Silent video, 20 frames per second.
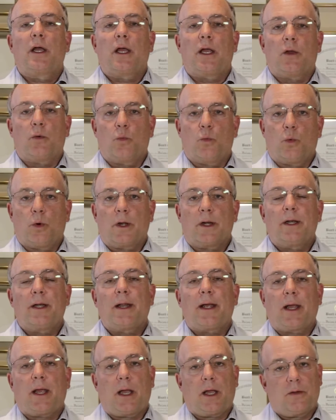a
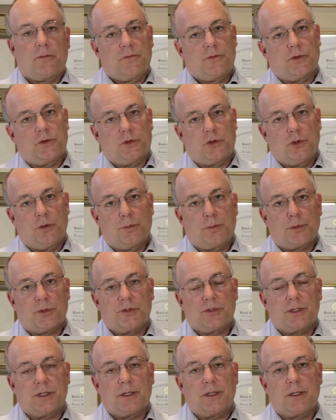1.5% to
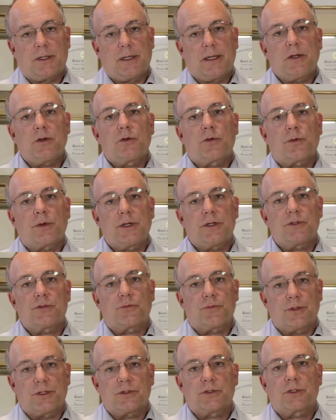2% increased
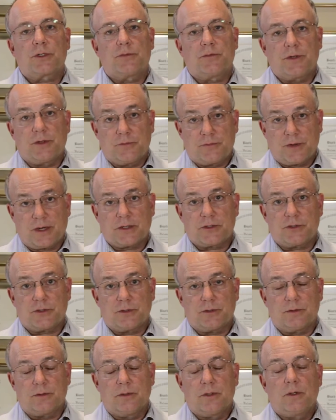risk of
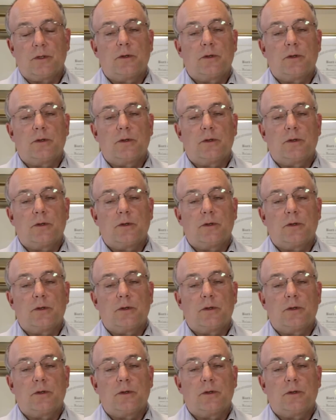infection